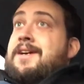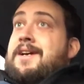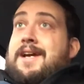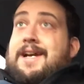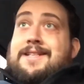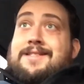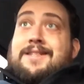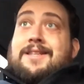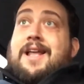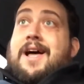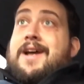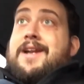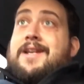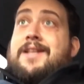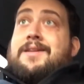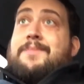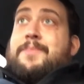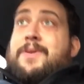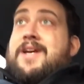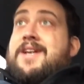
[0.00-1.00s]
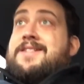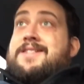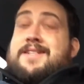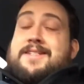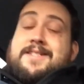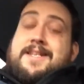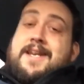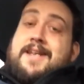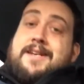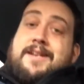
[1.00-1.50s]
it's lighting the place and
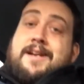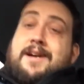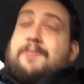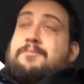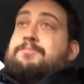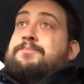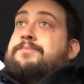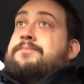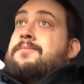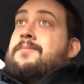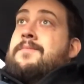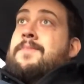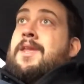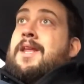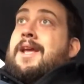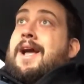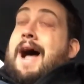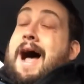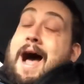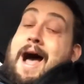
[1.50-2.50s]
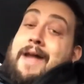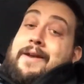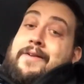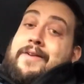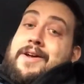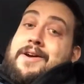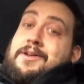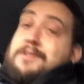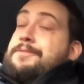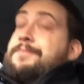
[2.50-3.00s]
it's heating it up. I don't
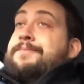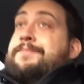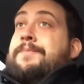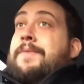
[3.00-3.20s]
know.